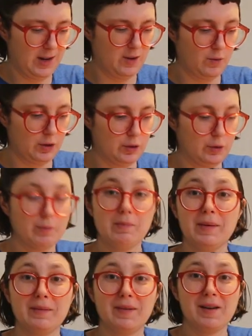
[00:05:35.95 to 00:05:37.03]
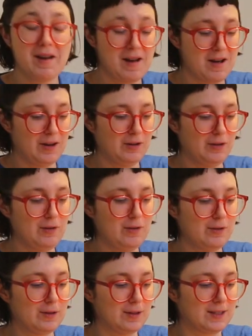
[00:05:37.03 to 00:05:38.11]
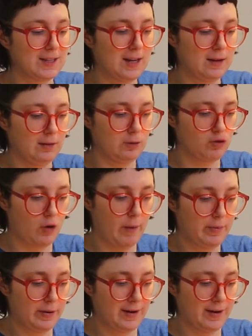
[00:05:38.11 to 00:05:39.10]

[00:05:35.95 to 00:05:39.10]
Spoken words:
Don't want to lose a single drop